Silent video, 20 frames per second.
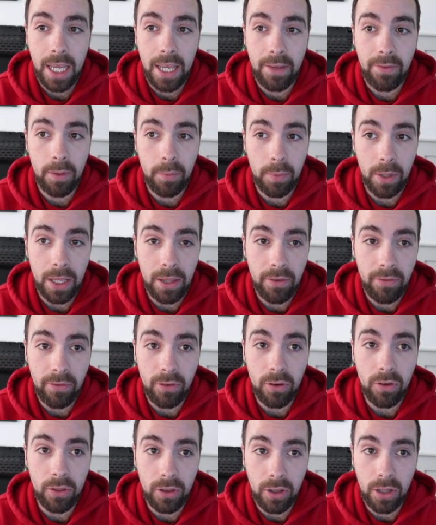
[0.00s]
If they play the
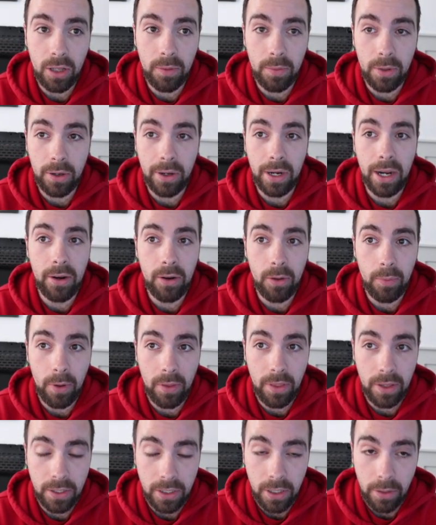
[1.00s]
4th club, they're going to end up
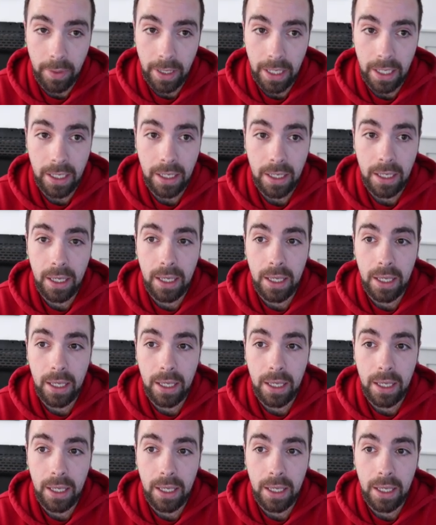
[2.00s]
on the dummy,